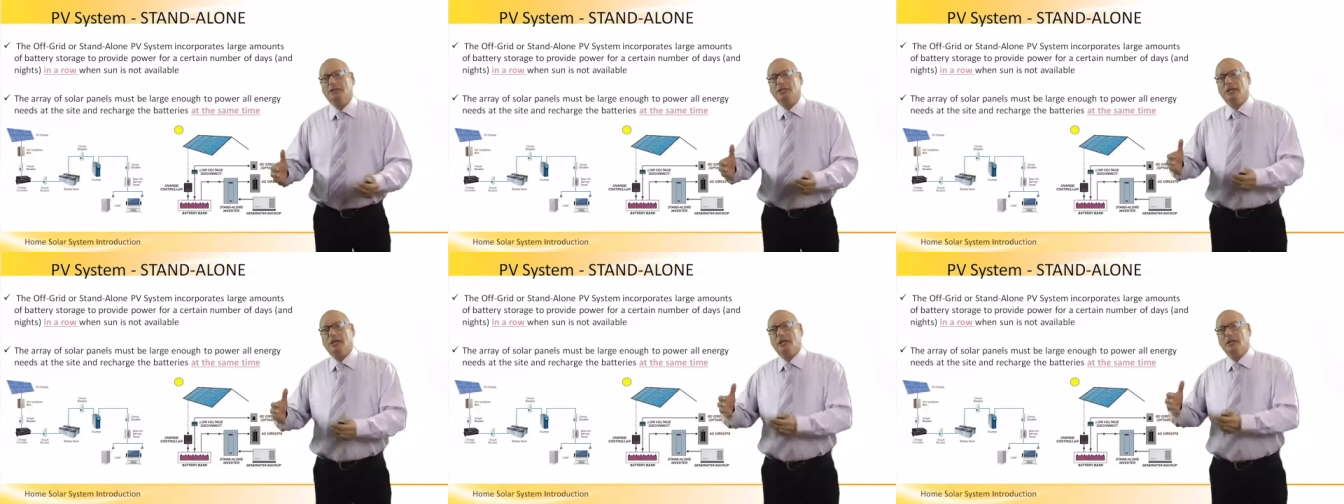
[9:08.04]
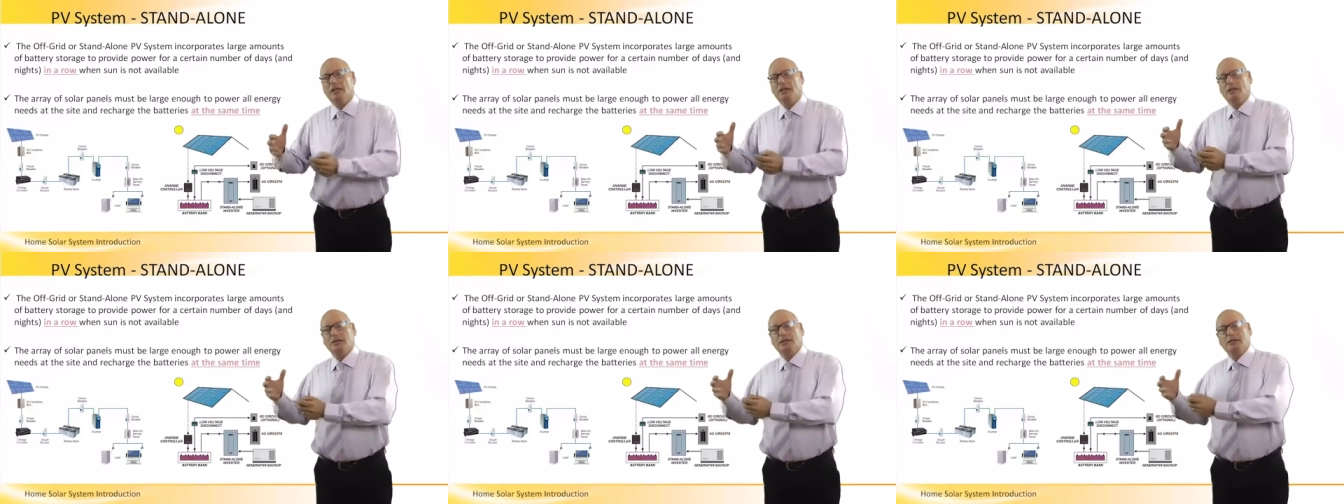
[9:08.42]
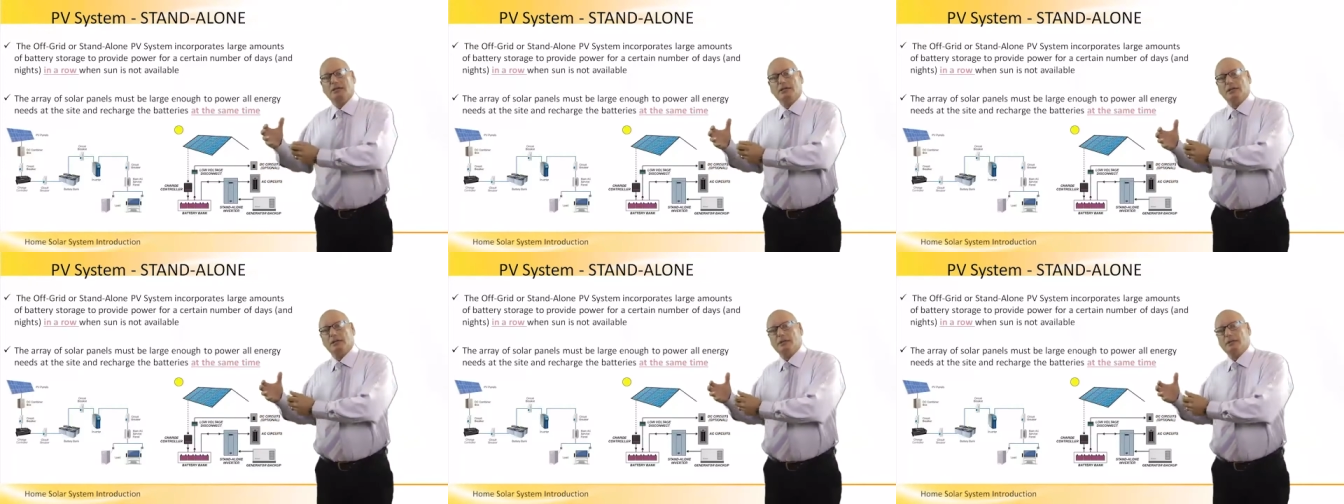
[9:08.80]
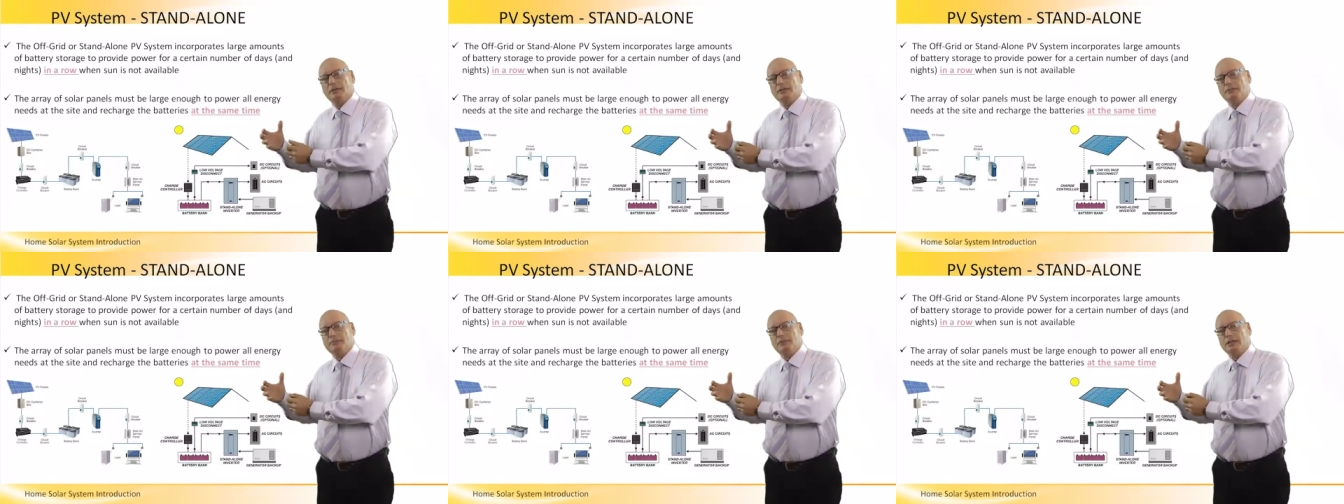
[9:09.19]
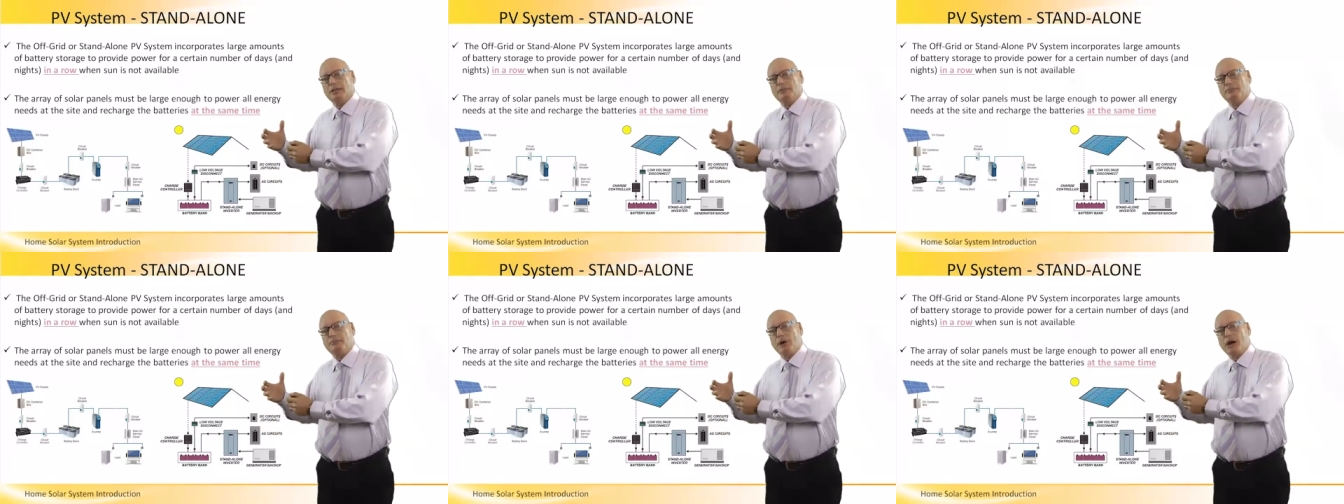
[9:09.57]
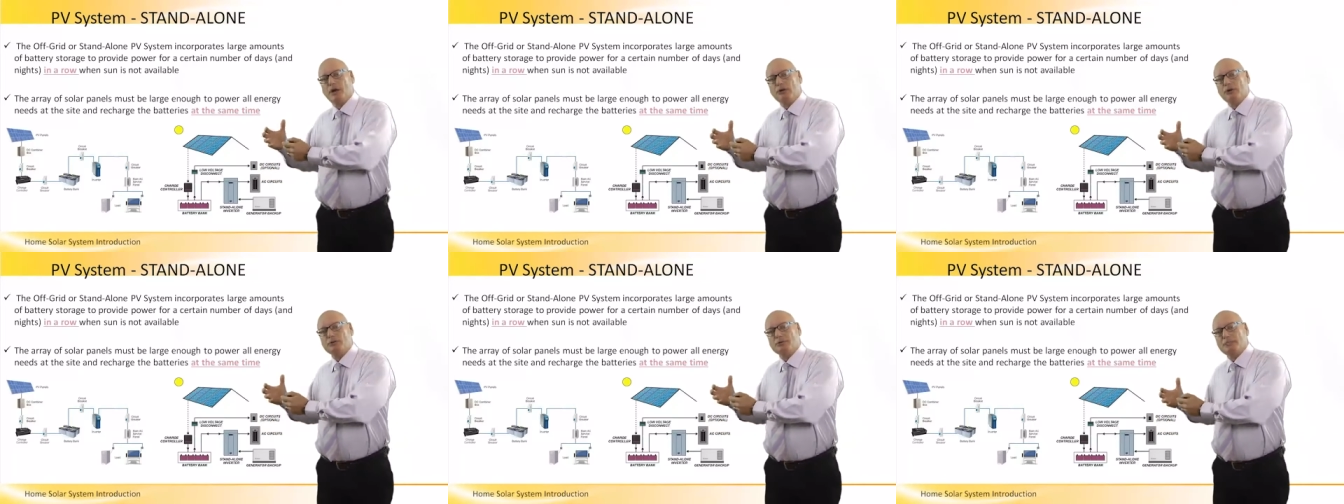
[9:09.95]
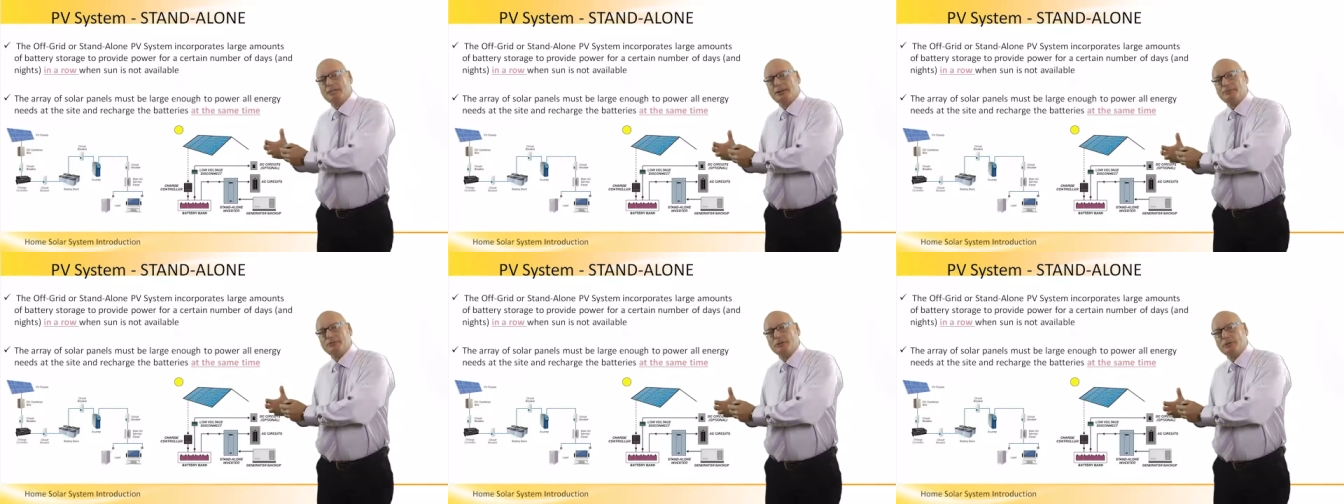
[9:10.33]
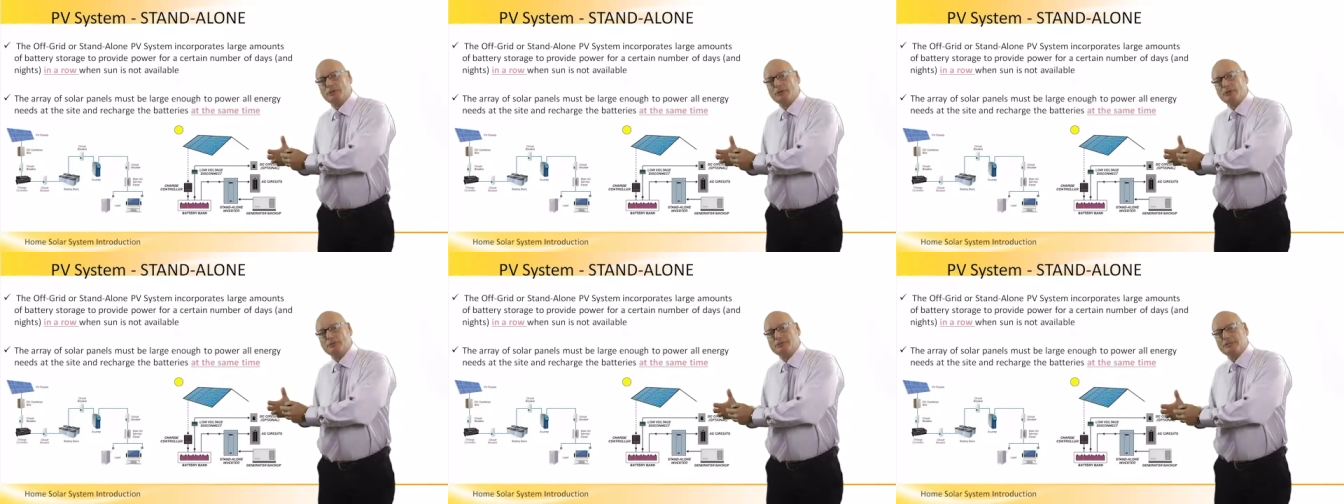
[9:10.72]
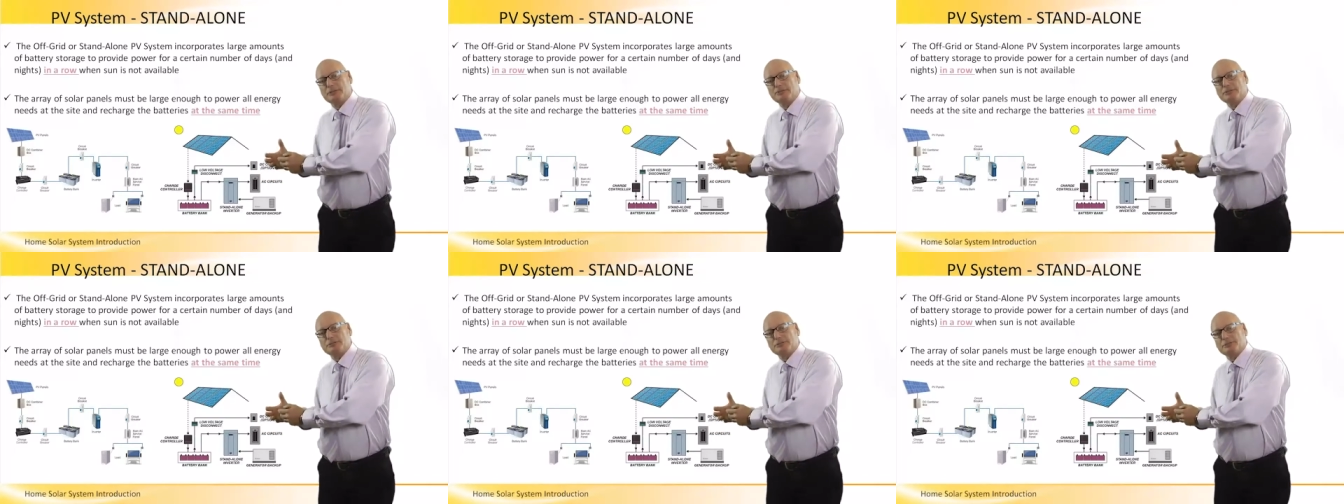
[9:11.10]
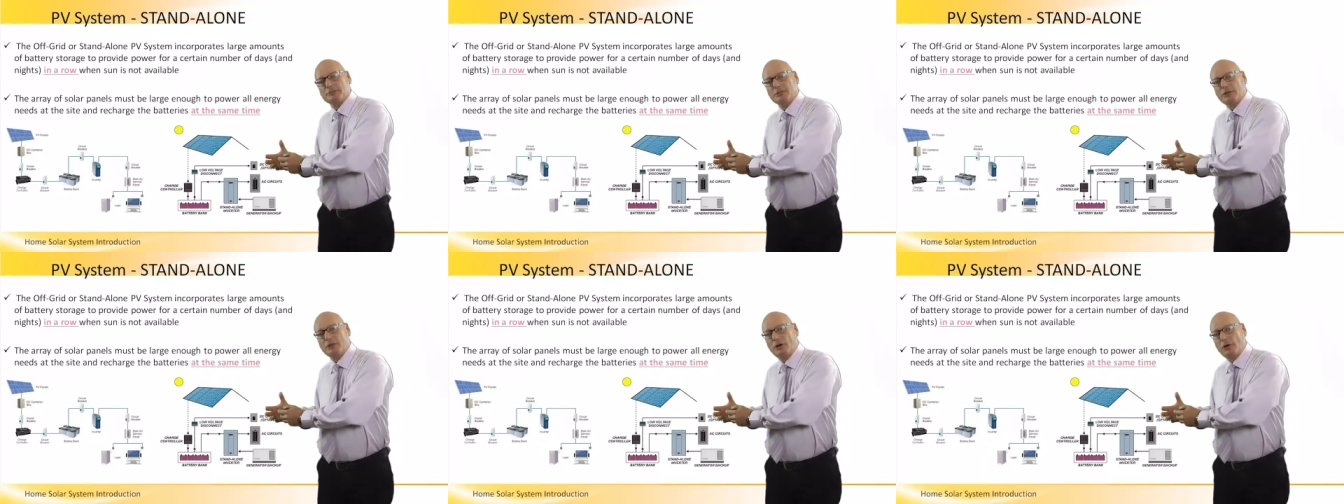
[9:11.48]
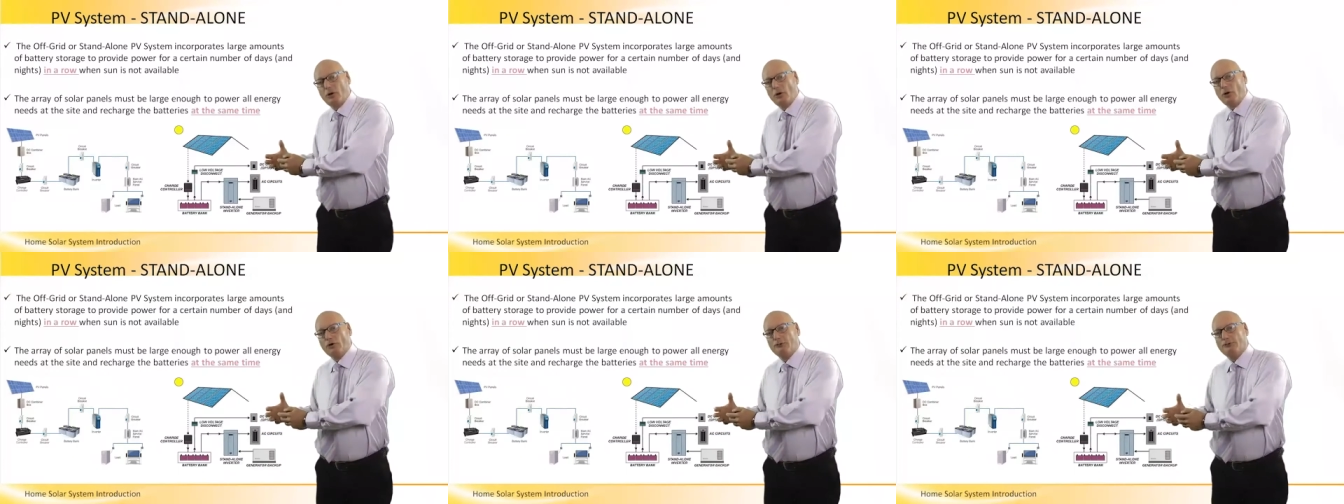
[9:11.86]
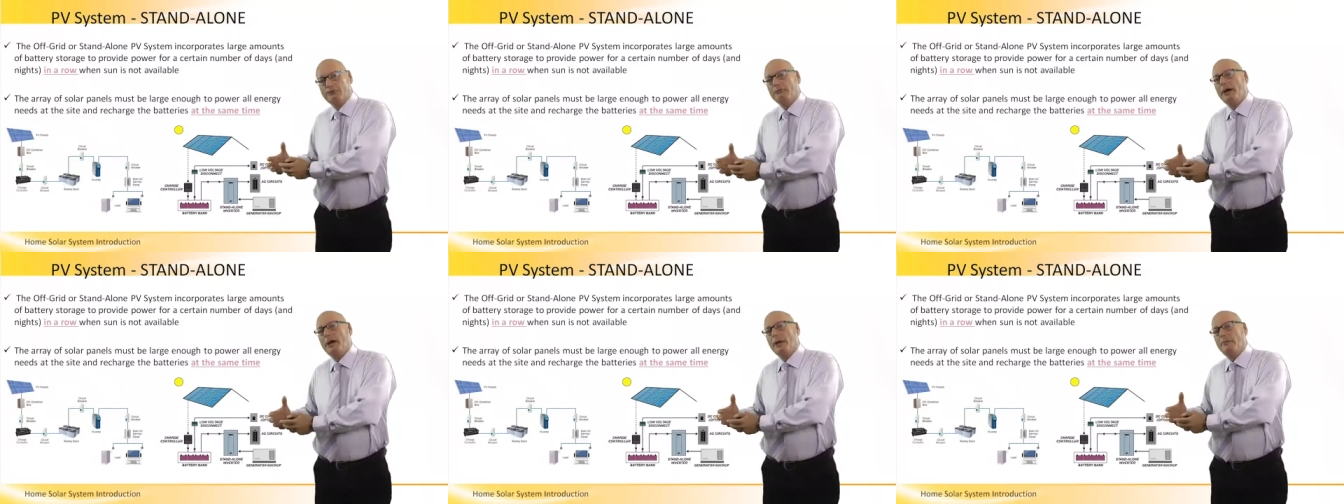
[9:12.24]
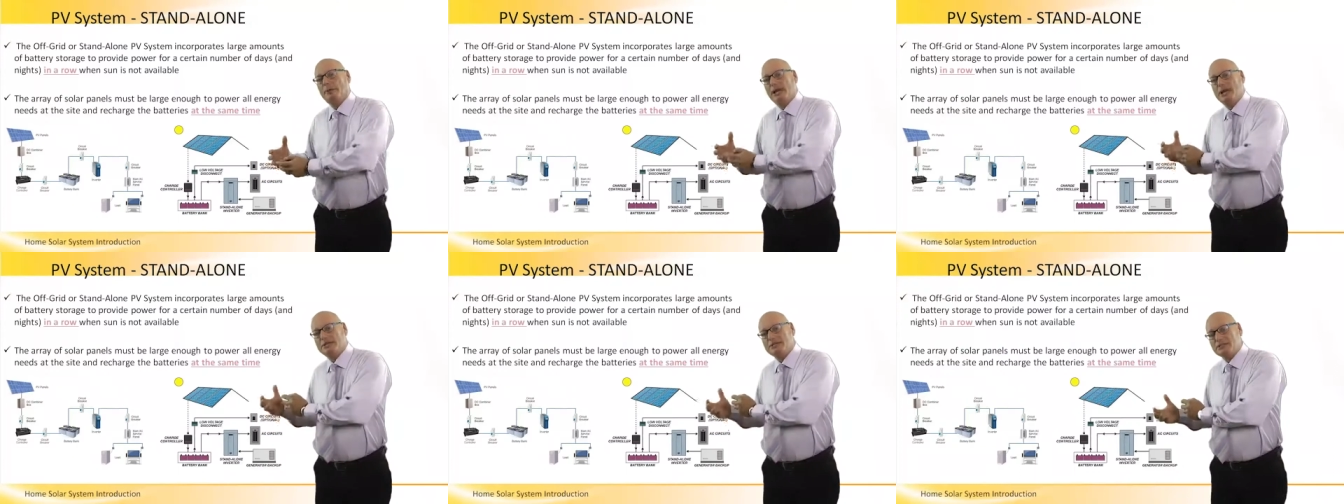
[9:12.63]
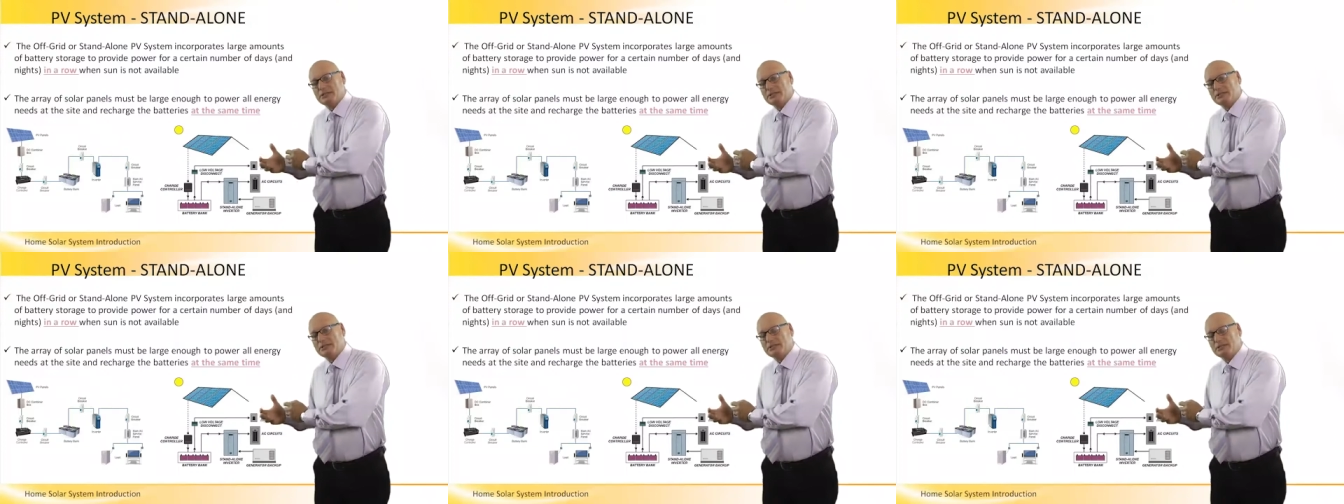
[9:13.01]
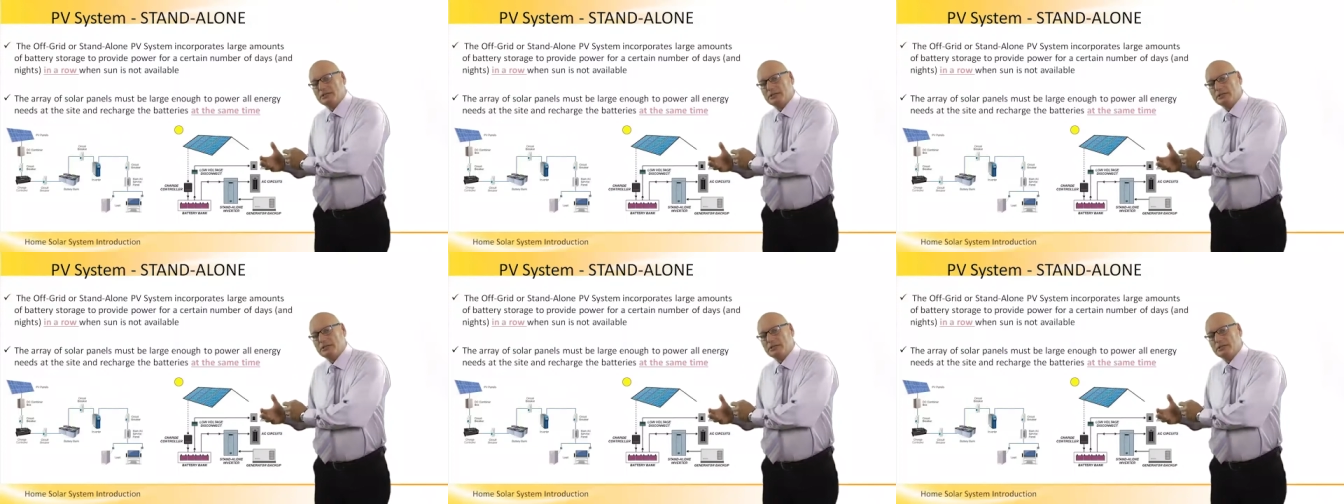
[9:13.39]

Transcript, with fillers: the uh, uh, power consumption, consumptions of my appliances,